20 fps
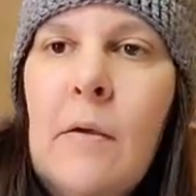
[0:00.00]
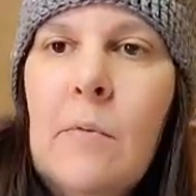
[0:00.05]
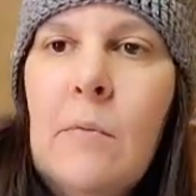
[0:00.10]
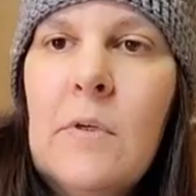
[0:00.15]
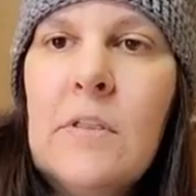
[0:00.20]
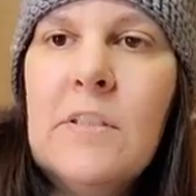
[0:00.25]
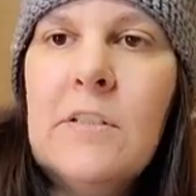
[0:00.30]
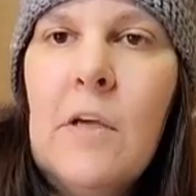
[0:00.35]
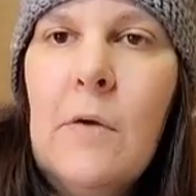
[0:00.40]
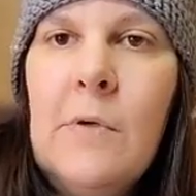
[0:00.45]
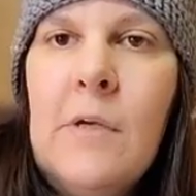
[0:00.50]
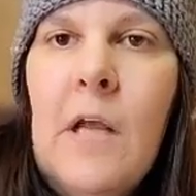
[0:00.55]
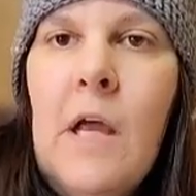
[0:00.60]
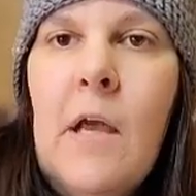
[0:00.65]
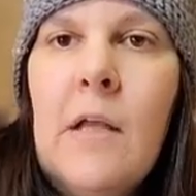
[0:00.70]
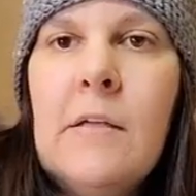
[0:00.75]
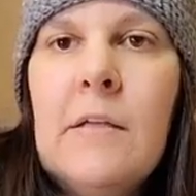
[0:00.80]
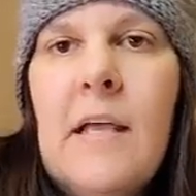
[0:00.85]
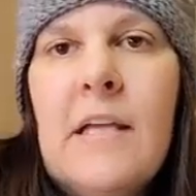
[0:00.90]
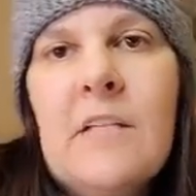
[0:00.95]
What's going
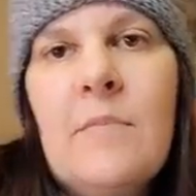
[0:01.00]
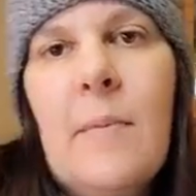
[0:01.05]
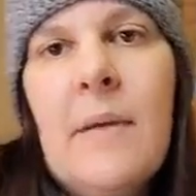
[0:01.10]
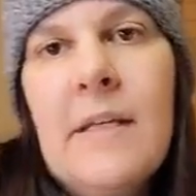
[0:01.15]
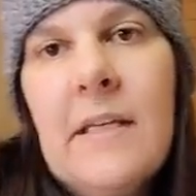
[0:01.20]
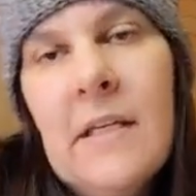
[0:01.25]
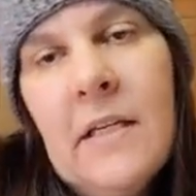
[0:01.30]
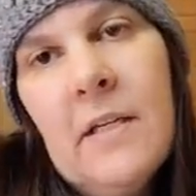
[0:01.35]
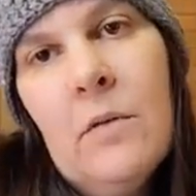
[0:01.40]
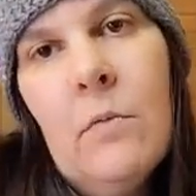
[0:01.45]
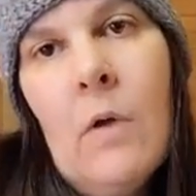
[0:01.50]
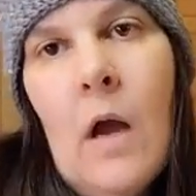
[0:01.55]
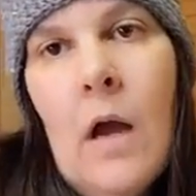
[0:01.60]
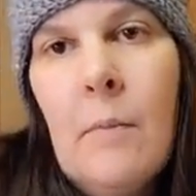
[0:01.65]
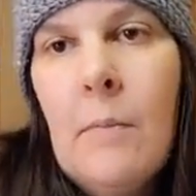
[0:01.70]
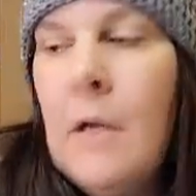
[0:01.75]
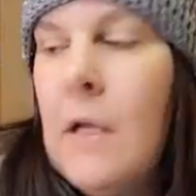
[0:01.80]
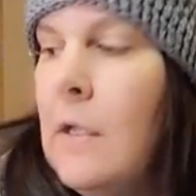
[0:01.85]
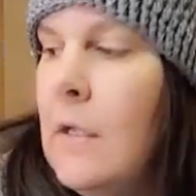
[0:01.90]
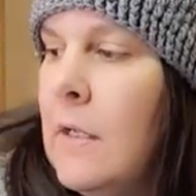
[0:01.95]
on? That's my kitty,
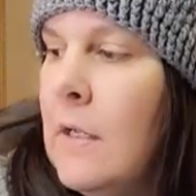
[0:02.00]
Rob.